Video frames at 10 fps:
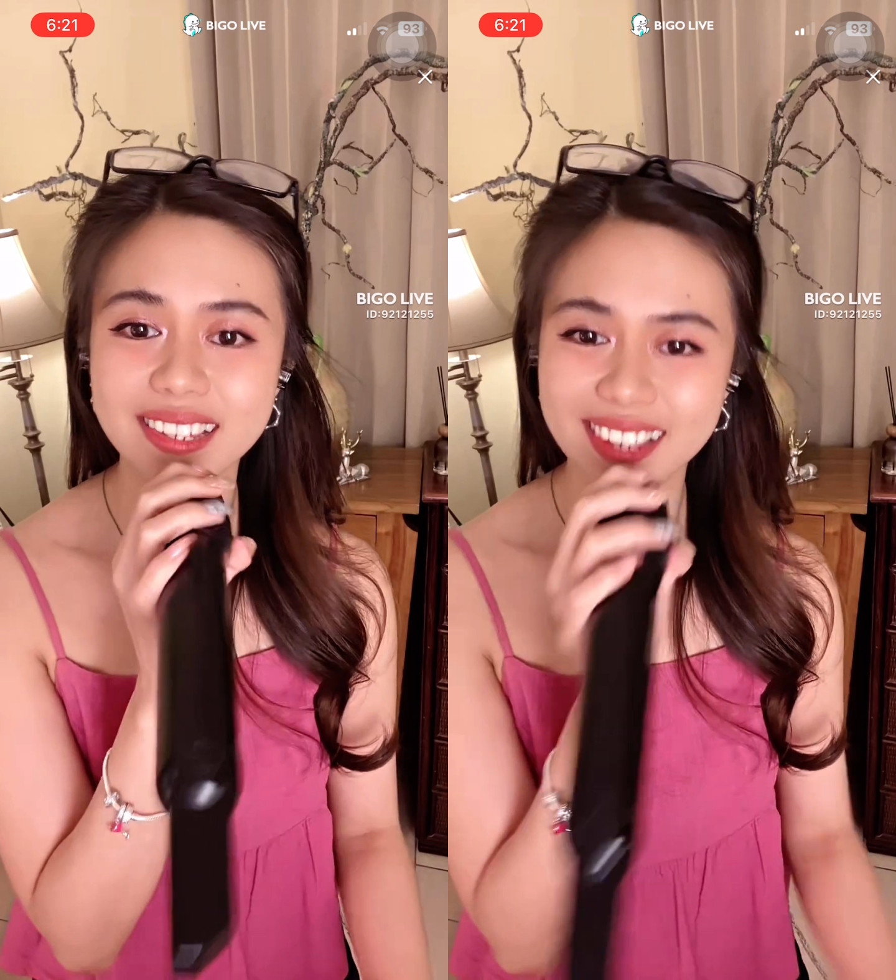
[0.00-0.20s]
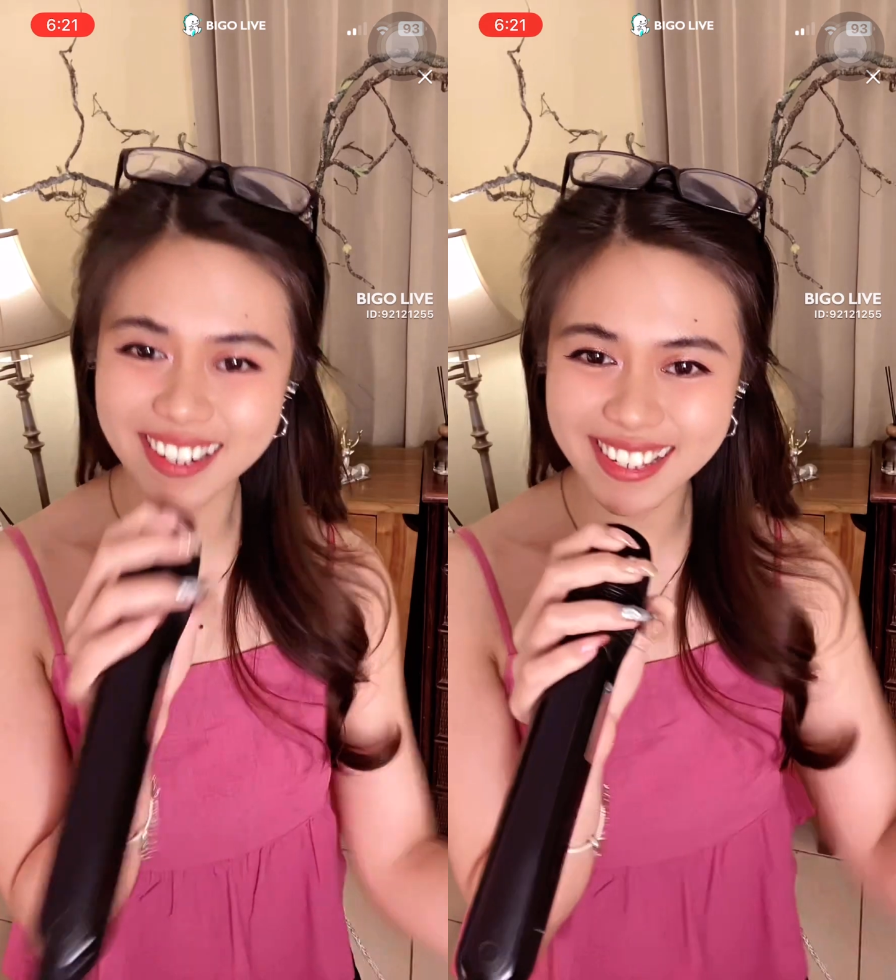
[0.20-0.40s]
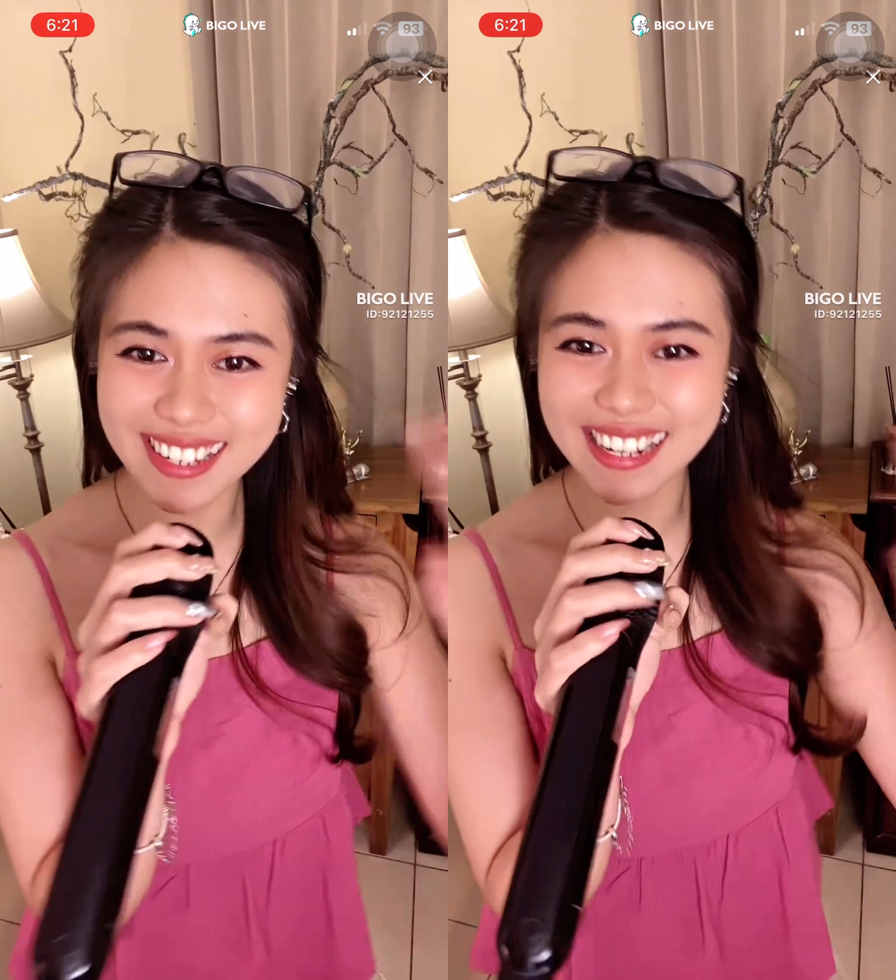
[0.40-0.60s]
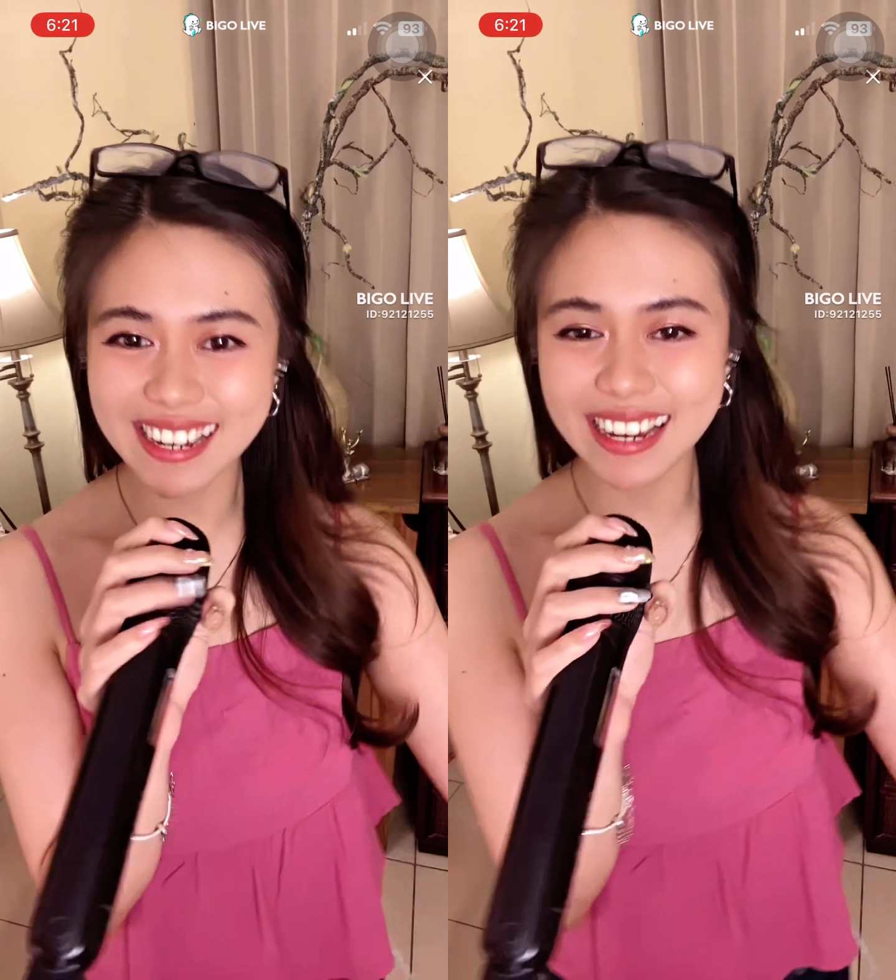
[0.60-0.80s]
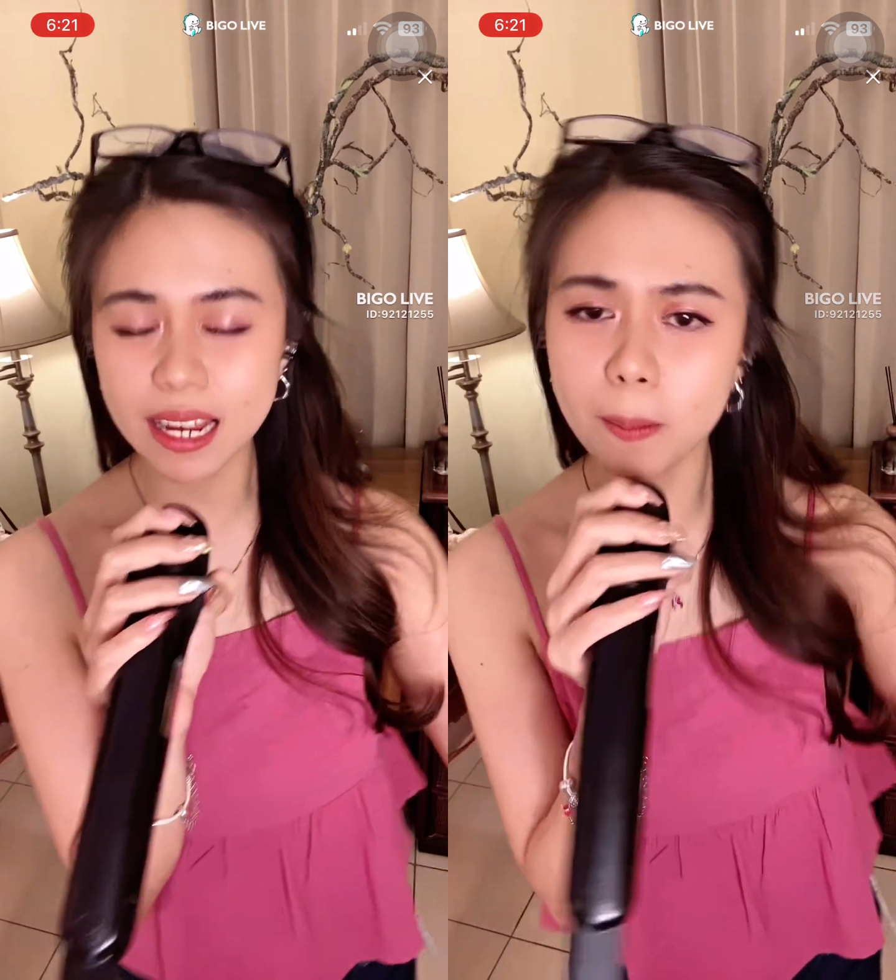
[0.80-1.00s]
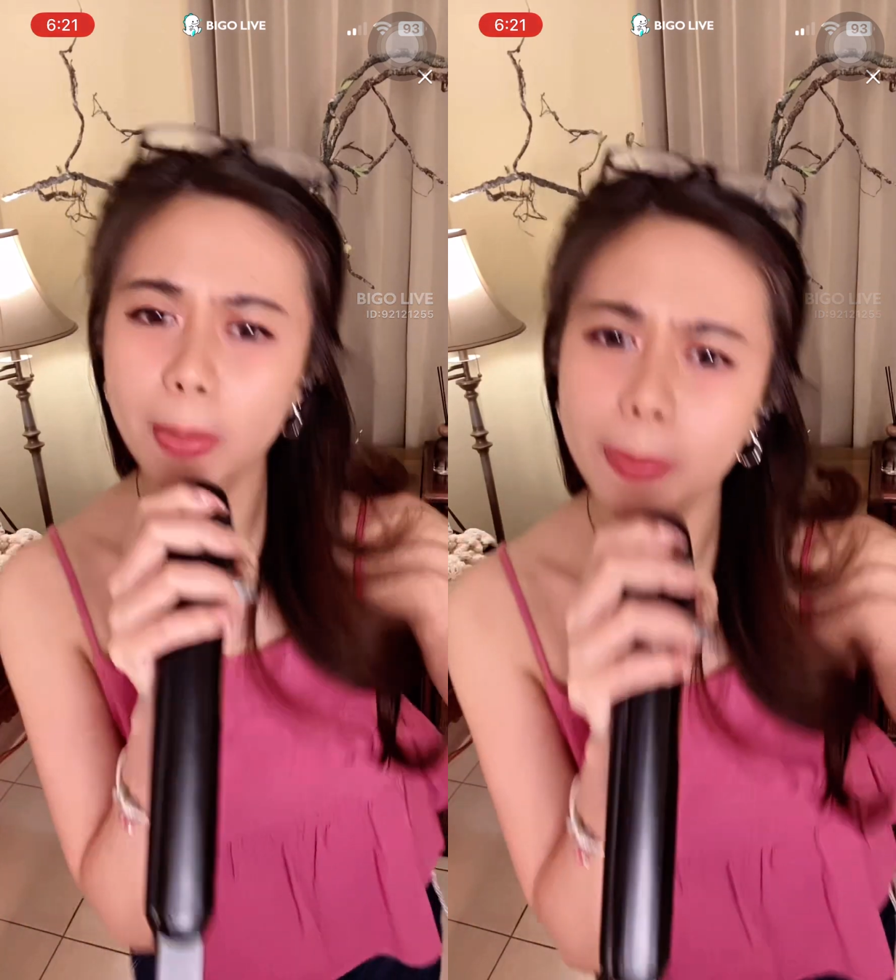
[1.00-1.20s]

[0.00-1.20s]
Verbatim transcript: Stars today,